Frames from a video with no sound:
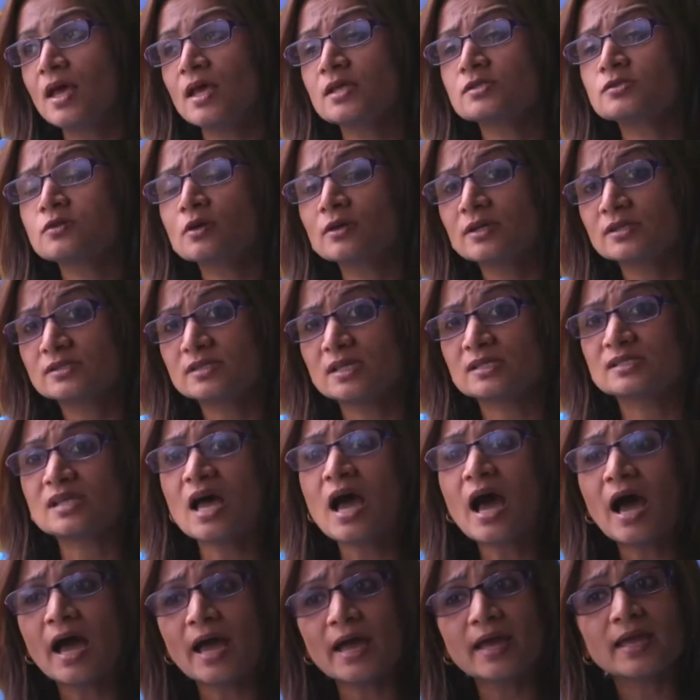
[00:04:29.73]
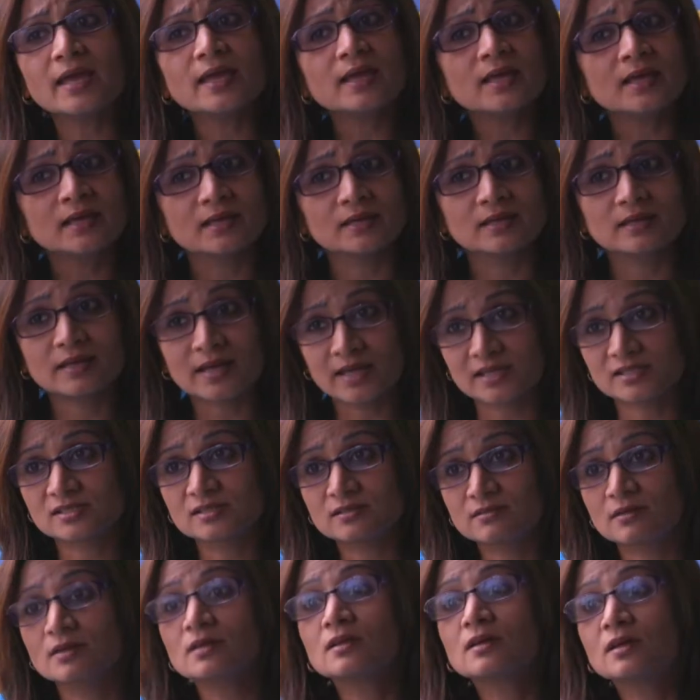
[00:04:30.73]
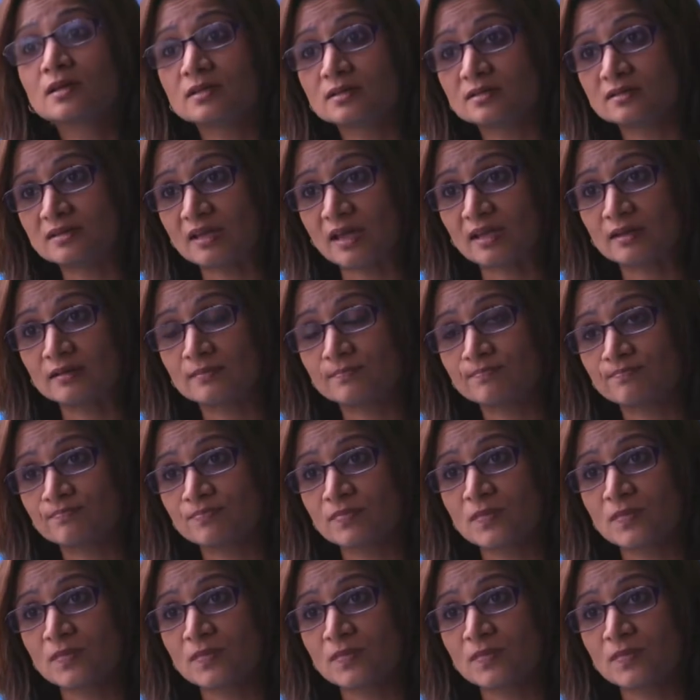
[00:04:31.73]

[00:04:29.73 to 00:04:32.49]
As long as there's high glycerin content,